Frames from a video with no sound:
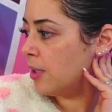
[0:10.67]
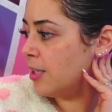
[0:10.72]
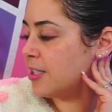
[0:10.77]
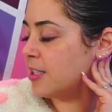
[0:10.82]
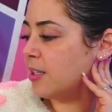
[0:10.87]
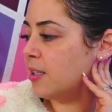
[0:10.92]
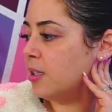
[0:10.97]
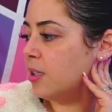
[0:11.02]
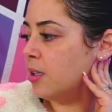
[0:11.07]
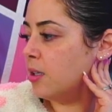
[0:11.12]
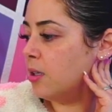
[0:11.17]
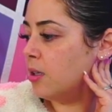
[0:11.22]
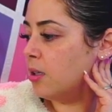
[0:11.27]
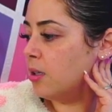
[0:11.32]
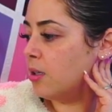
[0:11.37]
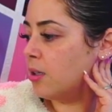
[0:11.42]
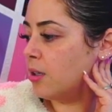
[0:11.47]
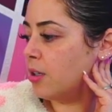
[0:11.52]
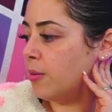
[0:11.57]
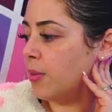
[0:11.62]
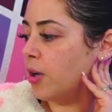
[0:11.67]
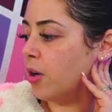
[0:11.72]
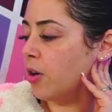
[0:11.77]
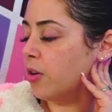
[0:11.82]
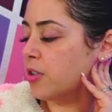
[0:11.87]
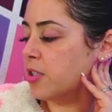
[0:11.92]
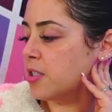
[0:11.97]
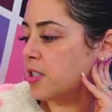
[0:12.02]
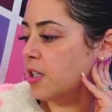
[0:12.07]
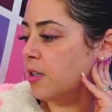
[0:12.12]
It's gonna be
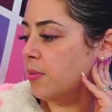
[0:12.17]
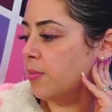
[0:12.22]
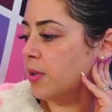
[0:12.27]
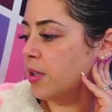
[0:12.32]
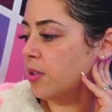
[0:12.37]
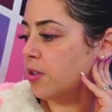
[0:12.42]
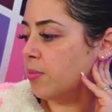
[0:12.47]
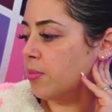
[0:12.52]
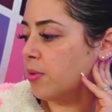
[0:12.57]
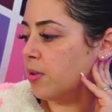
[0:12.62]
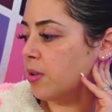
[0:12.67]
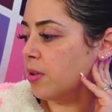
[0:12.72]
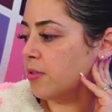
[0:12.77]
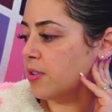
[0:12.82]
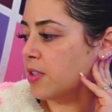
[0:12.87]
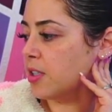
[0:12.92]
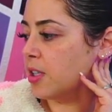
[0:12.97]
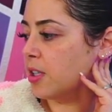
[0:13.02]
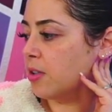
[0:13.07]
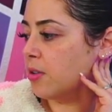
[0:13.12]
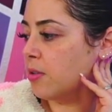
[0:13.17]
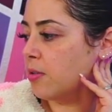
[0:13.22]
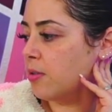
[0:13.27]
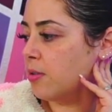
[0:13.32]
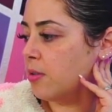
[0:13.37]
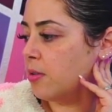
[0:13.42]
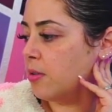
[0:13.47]
hard to see, but you can put it out and say. Yeah.